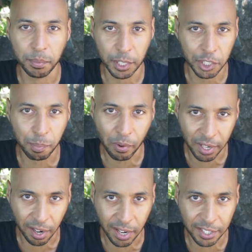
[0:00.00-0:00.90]
these
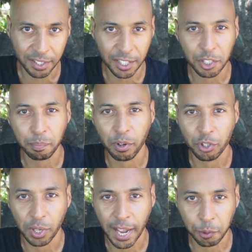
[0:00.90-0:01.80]
spirit guides and these
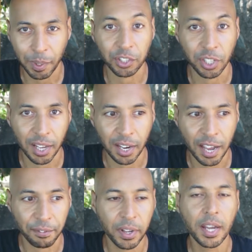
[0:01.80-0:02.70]
spiritual aspects to her
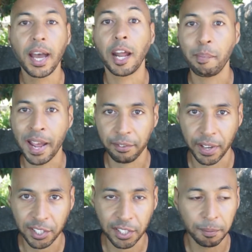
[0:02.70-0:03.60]
life and
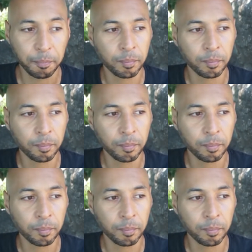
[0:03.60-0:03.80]
manifesting.